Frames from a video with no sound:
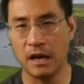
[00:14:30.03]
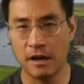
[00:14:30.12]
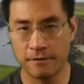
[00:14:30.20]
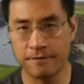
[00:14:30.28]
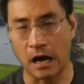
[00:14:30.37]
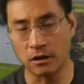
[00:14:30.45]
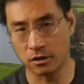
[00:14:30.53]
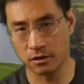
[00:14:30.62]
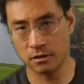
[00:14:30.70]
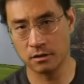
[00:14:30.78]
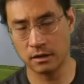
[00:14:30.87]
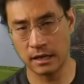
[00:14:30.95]

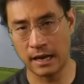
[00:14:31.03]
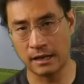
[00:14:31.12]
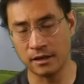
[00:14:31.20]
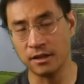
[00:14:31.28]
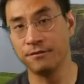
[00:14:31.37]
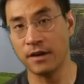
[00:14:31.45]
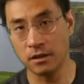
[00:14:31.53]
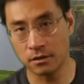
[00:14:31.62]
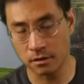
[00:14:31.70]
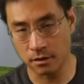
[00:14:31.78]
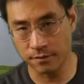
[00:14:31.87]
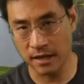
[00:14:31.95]
founder and the
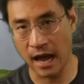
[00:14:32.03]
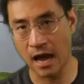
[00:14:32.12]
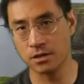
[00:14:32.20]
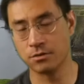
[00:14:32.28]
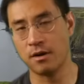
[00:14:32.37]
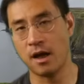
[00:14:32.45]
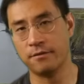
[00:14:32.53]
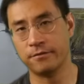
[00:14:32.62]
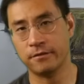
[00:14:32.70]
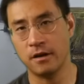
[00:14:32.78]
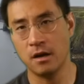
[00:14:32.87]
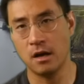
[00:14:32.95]
inventor of the hash
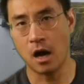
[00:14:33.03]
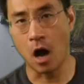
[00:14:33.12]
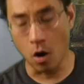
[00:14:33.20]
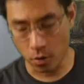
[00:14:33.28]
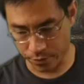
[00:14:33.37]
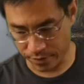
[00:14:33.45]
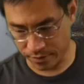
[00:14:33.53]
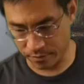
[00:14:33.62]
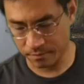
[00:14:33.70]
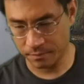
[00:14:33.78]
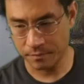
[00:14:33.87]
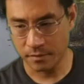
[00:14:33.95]
graph
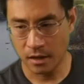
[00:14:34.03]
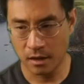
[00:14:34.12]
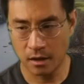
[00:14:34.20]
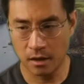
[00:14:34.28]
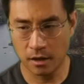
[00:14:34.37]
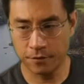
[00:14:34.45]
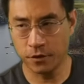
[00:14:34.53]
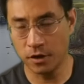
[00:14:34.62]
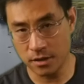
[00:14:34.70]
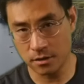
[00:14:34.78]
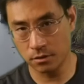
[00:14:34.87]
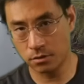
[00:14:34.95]
algorithm. If you
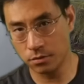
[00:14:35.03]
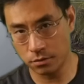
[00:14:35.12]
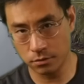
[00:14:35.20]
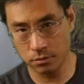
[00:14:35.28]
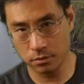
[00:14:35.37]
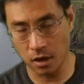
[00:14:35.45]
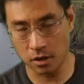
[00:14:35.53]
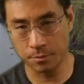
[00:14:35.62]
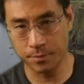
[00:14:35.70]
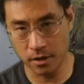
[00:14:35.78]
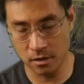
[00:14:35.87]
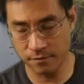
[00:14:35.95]
listen to Dr.
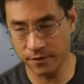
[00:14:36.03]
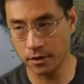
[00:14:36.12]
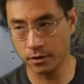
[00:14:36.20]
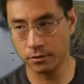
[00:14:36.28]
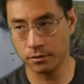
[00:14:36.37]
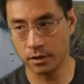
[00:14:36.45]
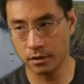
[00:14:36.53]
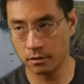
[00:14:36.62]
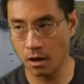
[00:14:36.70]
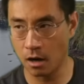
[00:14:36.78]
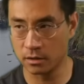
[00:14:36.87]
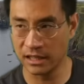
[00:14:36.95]
Beard's video, he
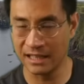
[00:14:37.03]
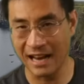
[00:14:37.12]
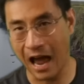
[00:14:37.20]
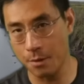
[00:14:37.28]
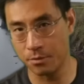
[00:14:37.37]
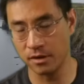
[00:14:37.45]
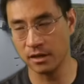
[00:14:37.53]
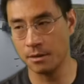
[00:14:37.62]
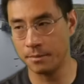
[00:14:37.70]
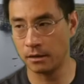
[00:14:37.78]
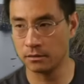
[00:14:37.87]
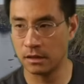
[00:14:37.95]
talked elaborately
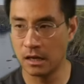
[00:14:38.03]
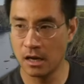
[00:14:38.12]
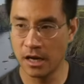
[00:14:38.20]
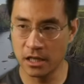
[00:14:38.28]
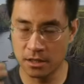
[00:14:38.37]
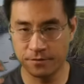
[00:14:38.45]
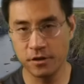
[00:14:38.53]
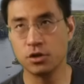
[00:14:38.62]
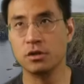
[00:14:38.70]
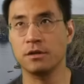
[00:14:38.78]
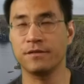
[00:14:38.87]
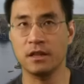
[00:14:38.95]
about his
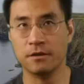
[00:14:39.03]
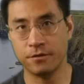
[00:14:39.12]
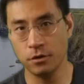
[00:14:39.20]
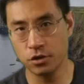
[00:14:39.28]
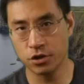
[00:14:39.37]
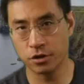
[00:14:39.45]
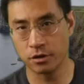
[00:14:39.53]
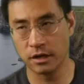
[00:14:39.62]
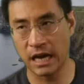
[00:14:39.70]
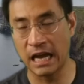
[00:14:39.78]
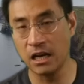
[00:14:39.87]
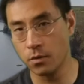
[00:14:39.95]
vision of in the future,
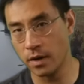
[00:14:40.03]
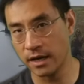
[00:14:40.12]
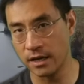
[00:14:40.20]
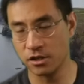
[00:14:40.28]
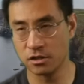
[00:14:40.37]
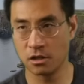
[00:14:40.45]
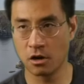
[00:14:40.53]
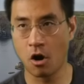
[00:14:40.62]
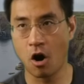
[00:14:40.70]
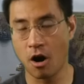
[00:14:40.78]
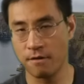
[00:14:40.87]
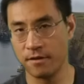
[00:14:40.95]
anyone can just
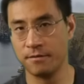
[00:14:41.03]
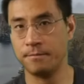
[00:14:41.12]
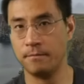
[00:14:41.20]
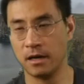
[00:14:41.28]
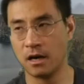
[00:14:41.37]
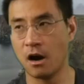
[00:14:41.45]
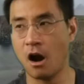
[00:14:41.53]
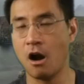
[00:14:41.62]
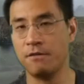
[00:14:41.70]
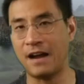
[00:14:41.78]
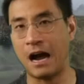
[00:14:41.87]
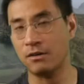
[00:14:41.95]
carve
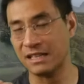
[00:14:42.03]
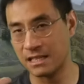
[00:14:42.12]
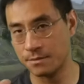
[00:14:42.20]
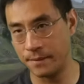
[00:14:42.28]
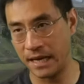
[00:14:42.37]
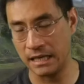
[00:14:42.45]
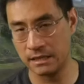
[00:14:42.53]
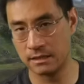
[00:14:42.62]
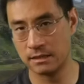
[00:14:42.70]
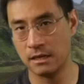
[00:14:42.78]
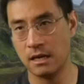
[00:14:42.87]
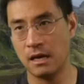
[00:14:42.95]
out a space.